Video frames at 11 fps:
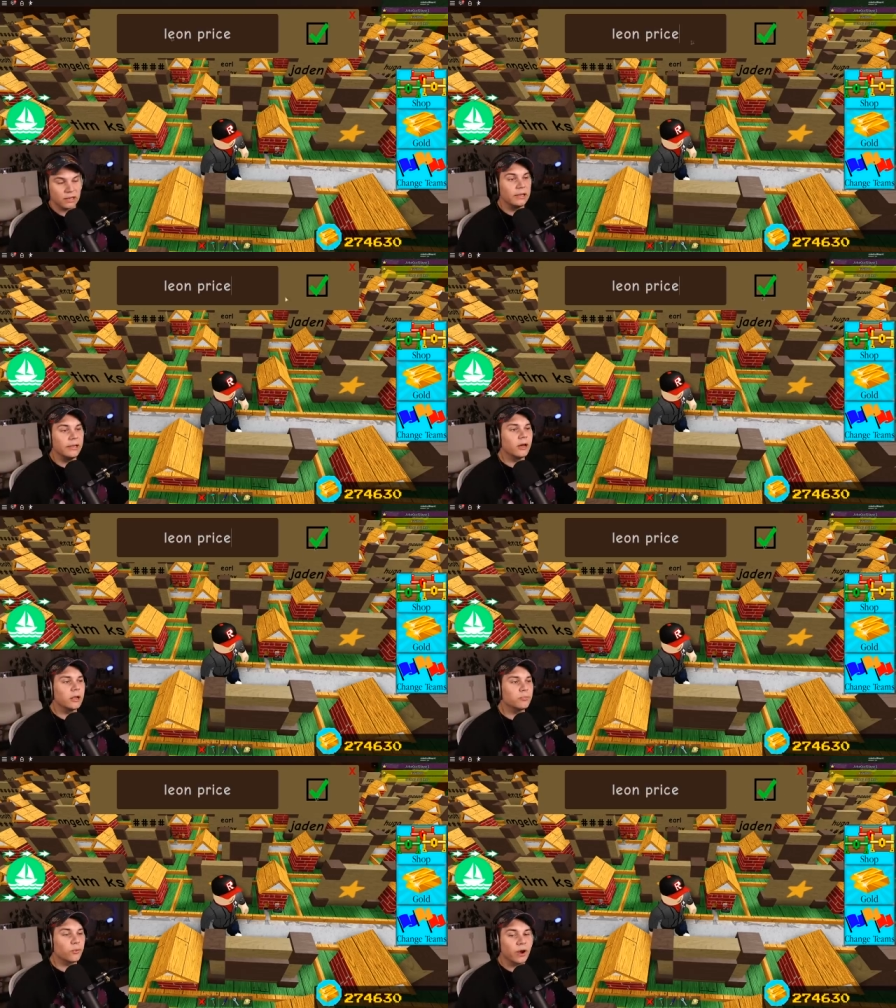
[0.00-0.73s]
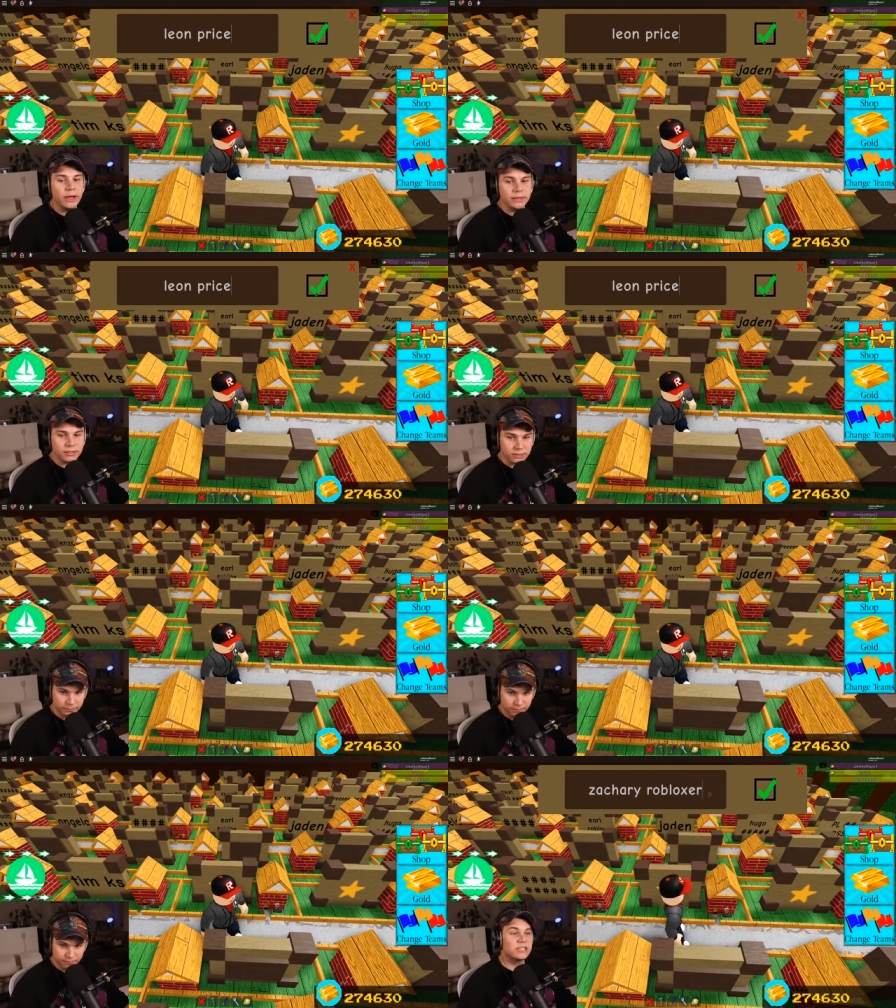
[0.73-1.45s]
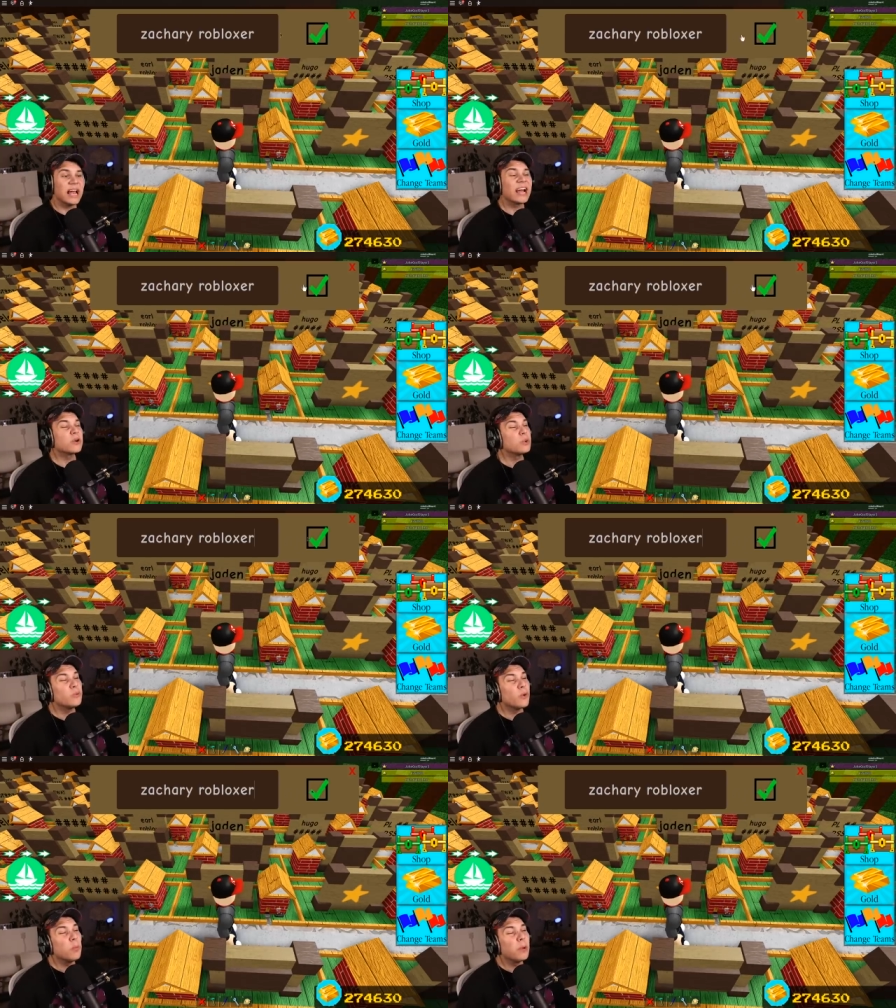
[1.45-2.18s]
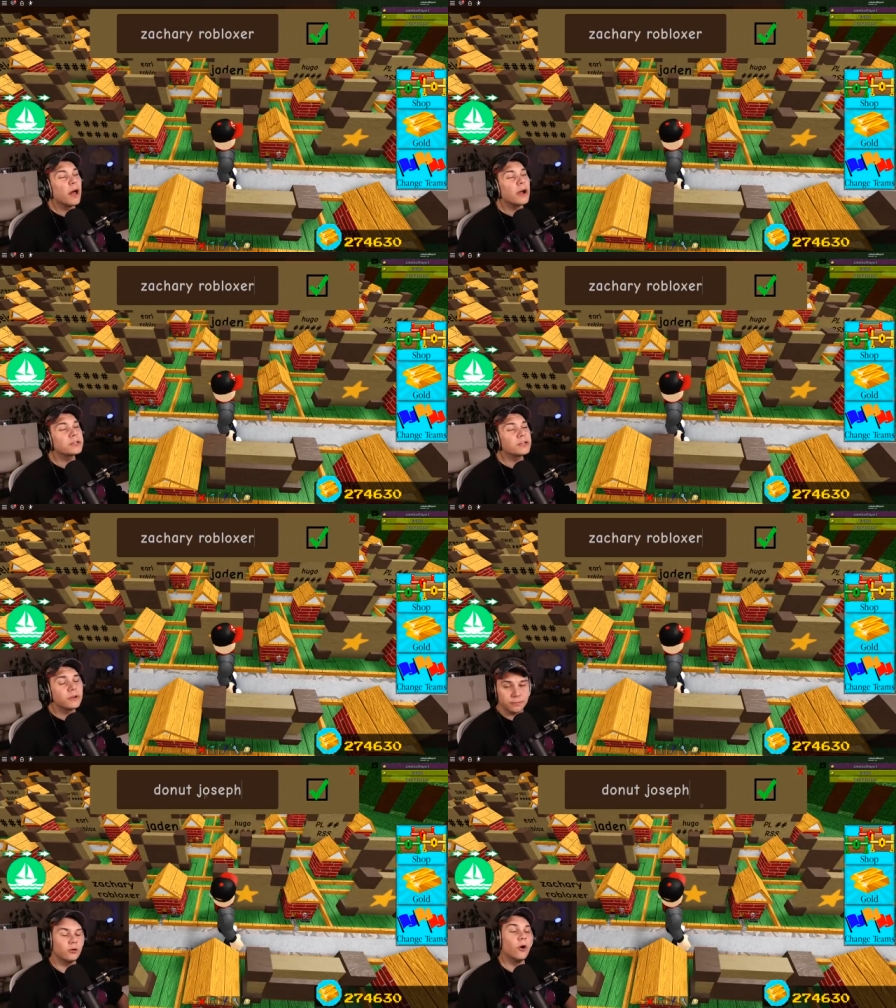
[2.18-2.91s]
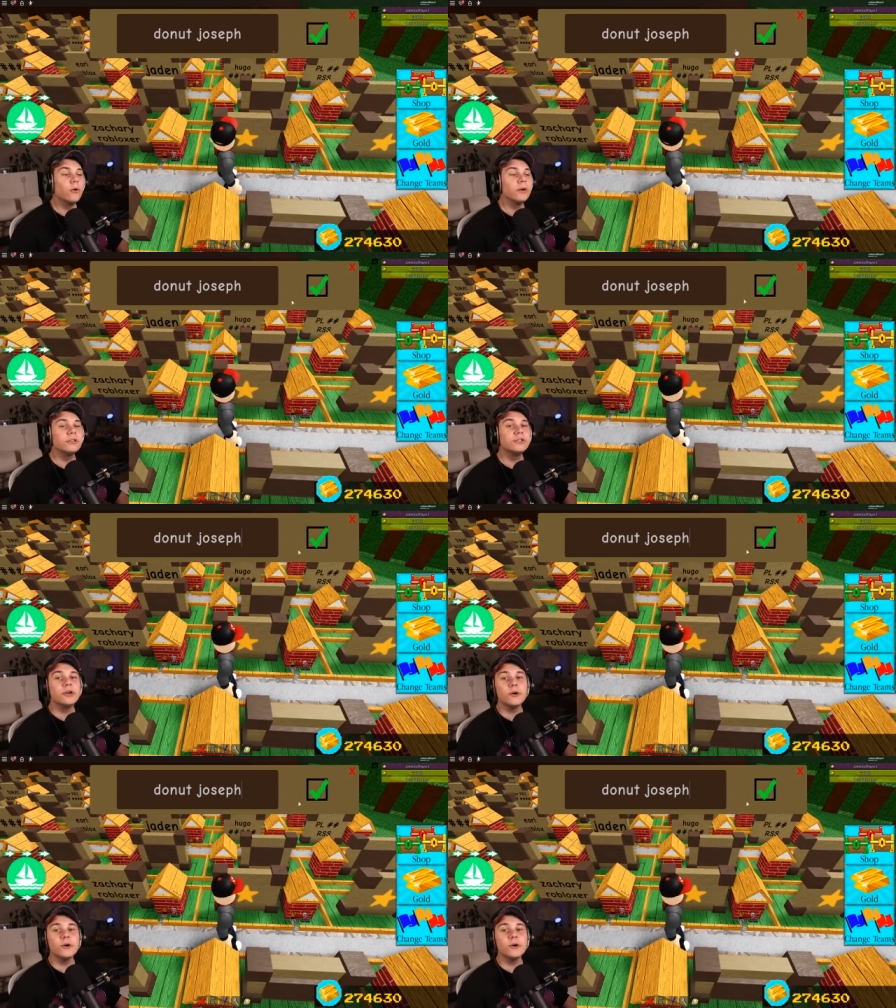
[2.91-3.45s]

Leon Price, Zachary Robloxer, Donut